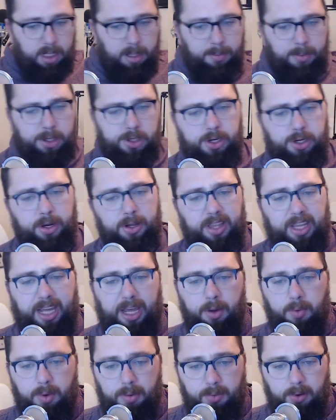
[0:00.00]
going to show you the
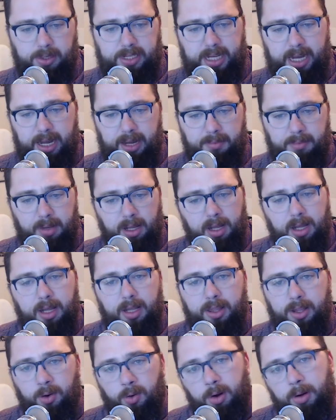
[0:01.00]
kit one more time.
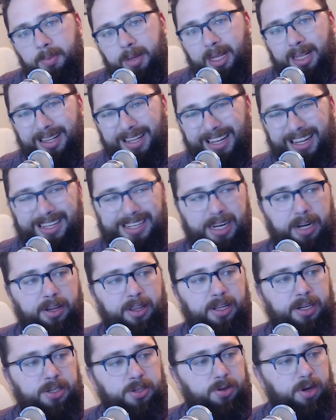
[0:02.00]
There will be a link down in the
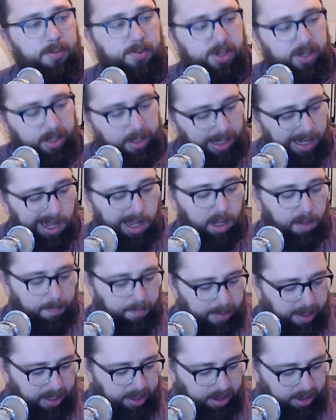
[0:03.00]
description.
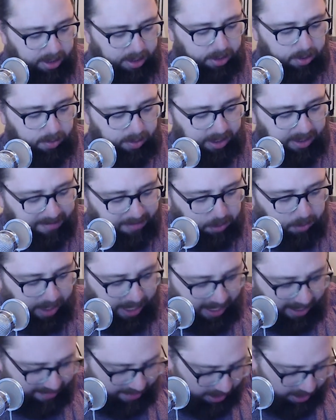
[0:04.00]
But, if you have a